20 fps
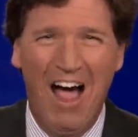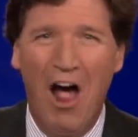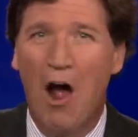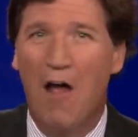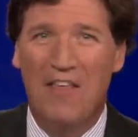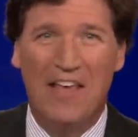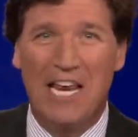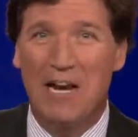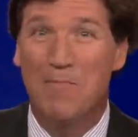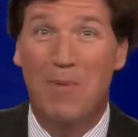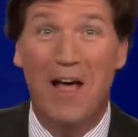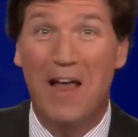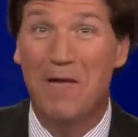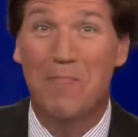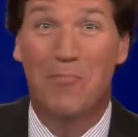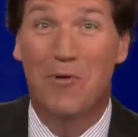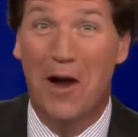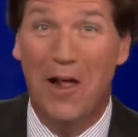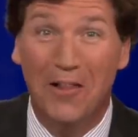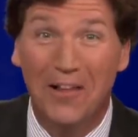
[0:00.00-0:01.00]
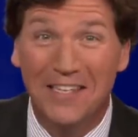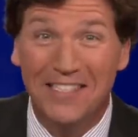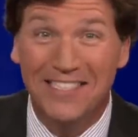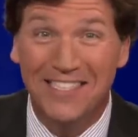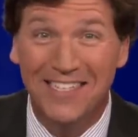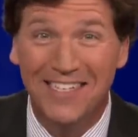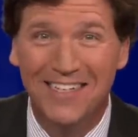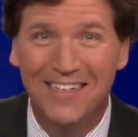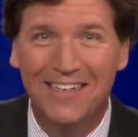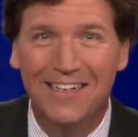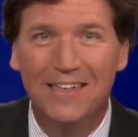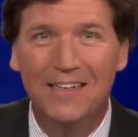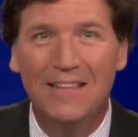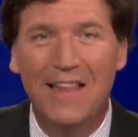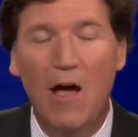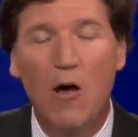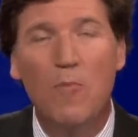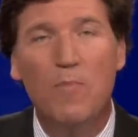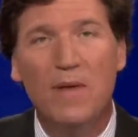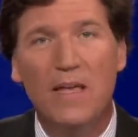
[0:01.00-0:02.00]
Are they going to buy umbrellas?
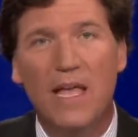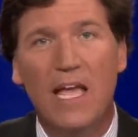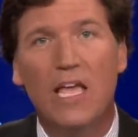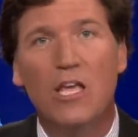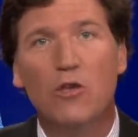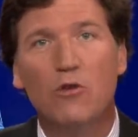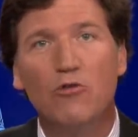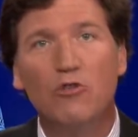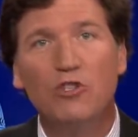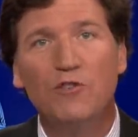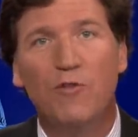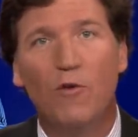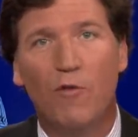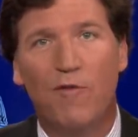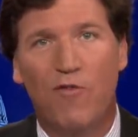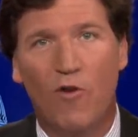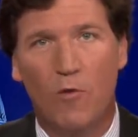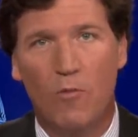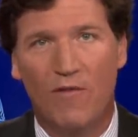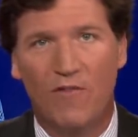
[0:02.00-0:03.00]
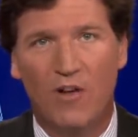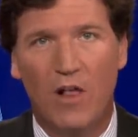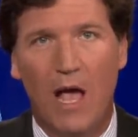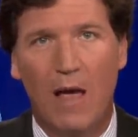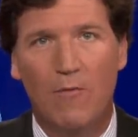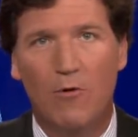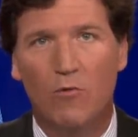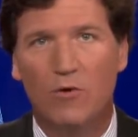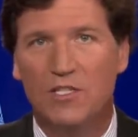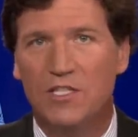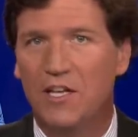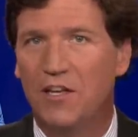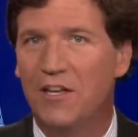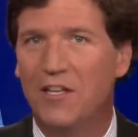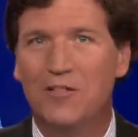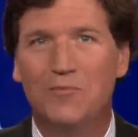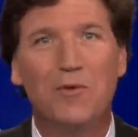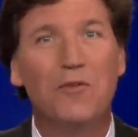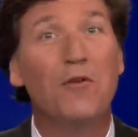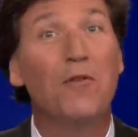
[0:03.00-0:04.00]
That would be a useful form of climate
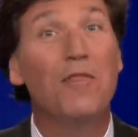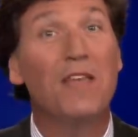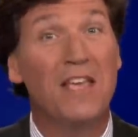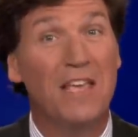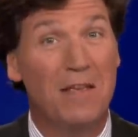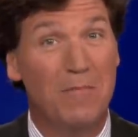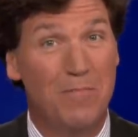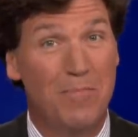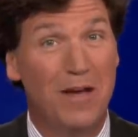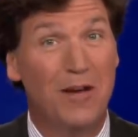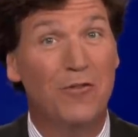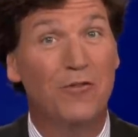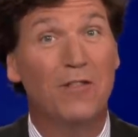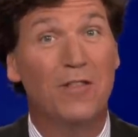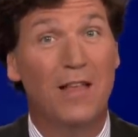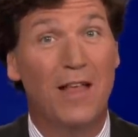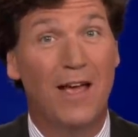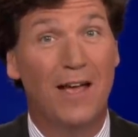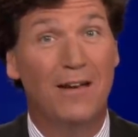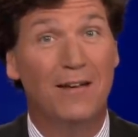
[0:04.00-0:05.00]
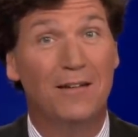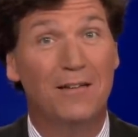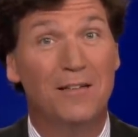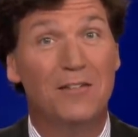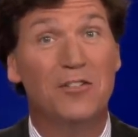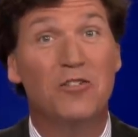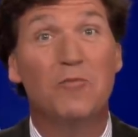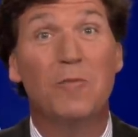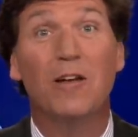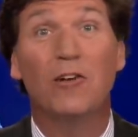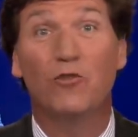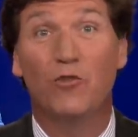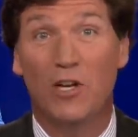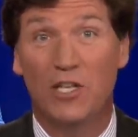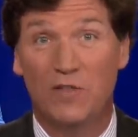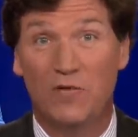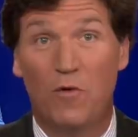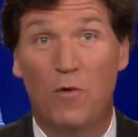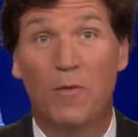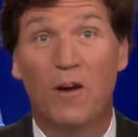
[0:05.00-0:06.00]
resilience, but they're thinking bigger than that. This is about
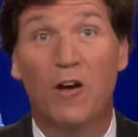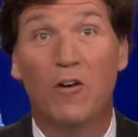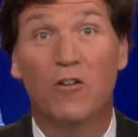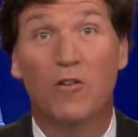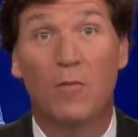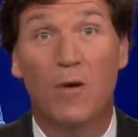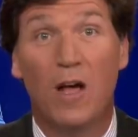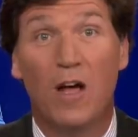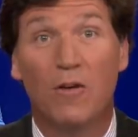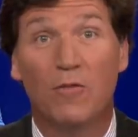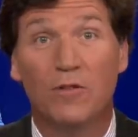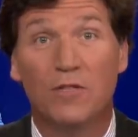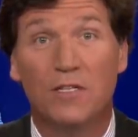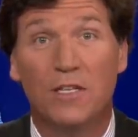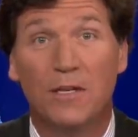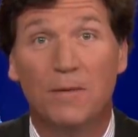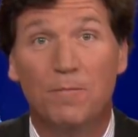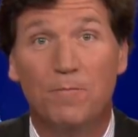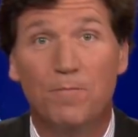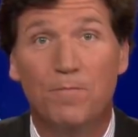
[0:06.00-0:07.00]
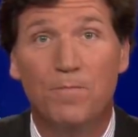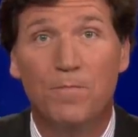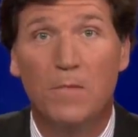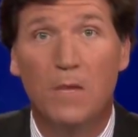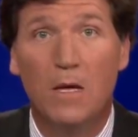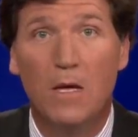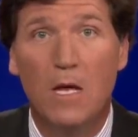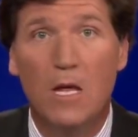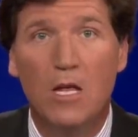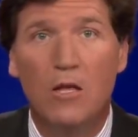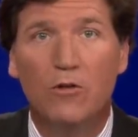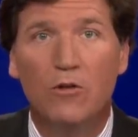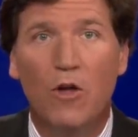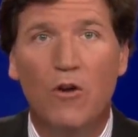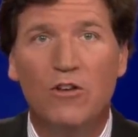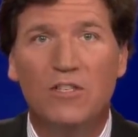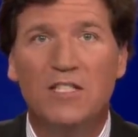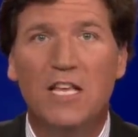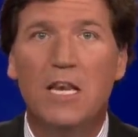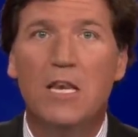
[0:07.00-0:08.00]
transforming our democracy. You'll
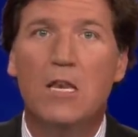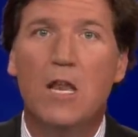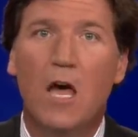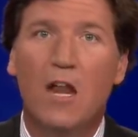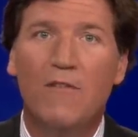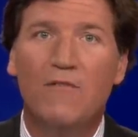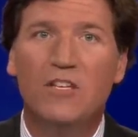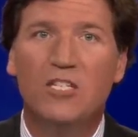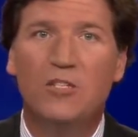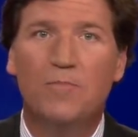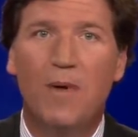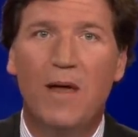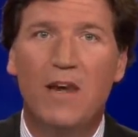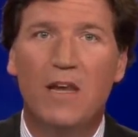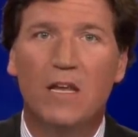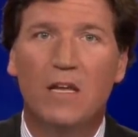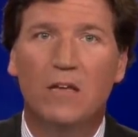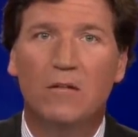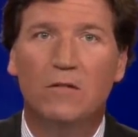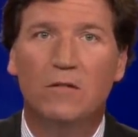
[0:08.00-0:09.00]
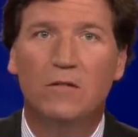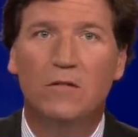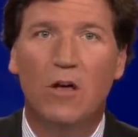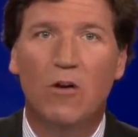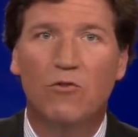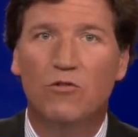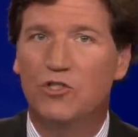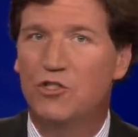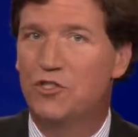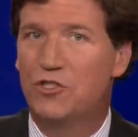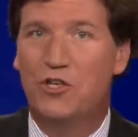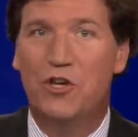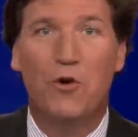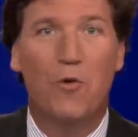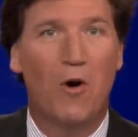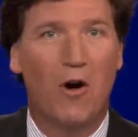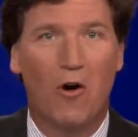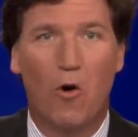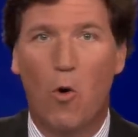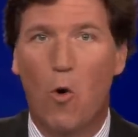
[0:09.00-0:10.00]
notice that none of this spending goes
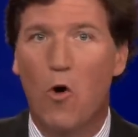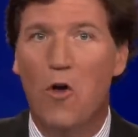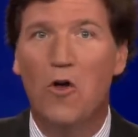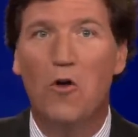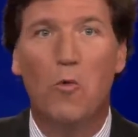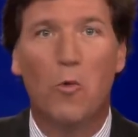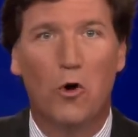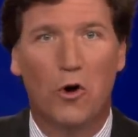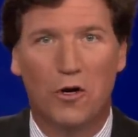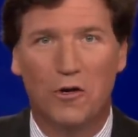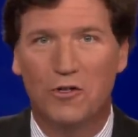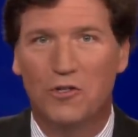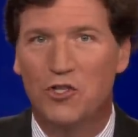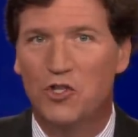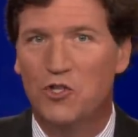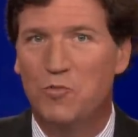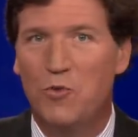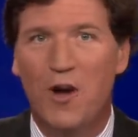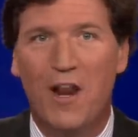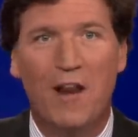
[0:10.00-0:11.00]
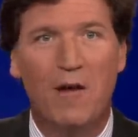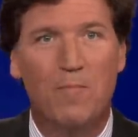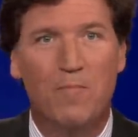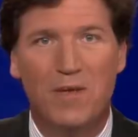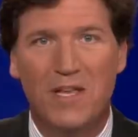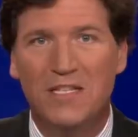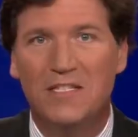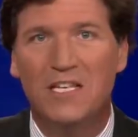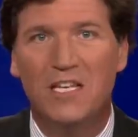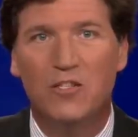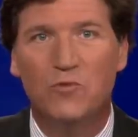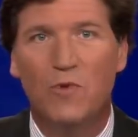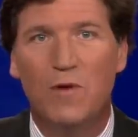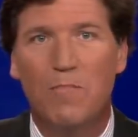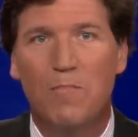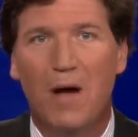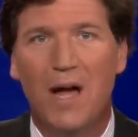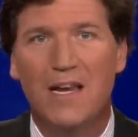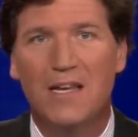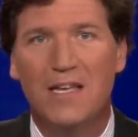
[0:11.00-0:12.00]
to our oil workers just put out of business
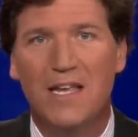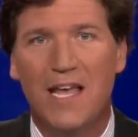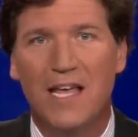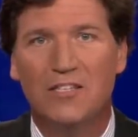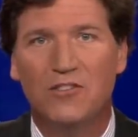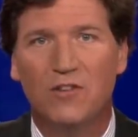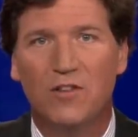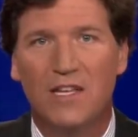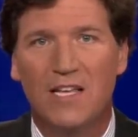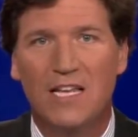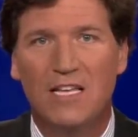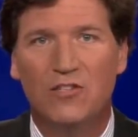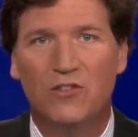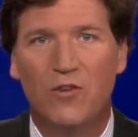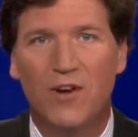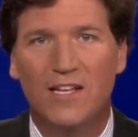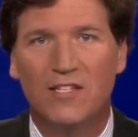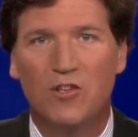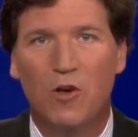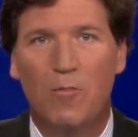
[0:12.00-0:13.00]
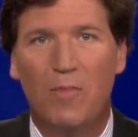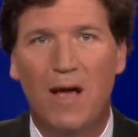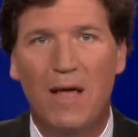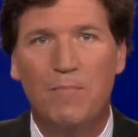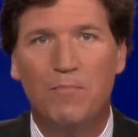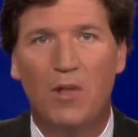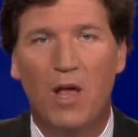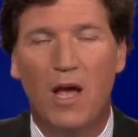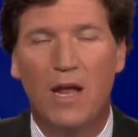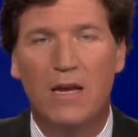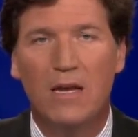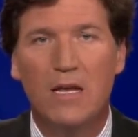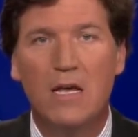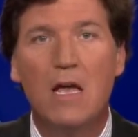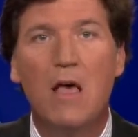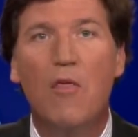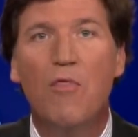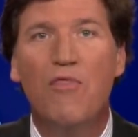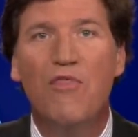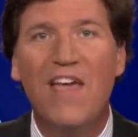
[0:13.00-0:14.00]
when Biden canceled the Keystone XL pipeline.
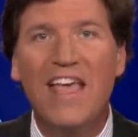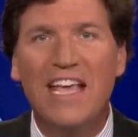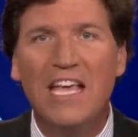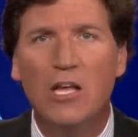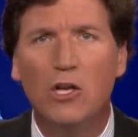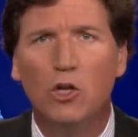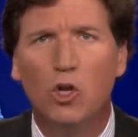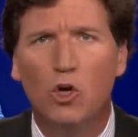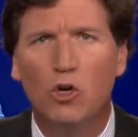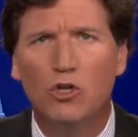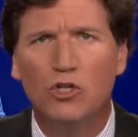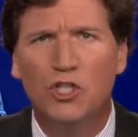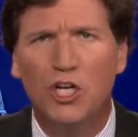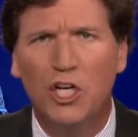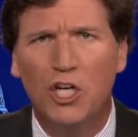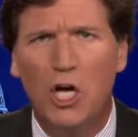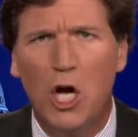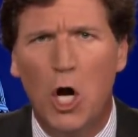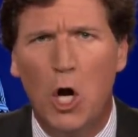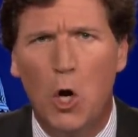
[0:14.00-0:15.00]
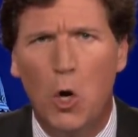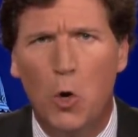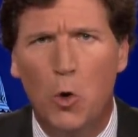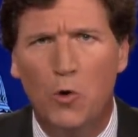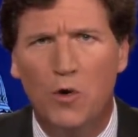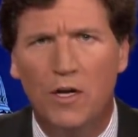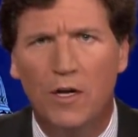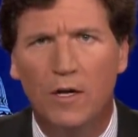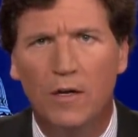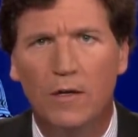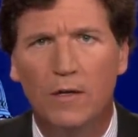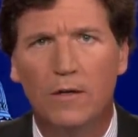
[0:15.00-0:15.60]
They can learn to code.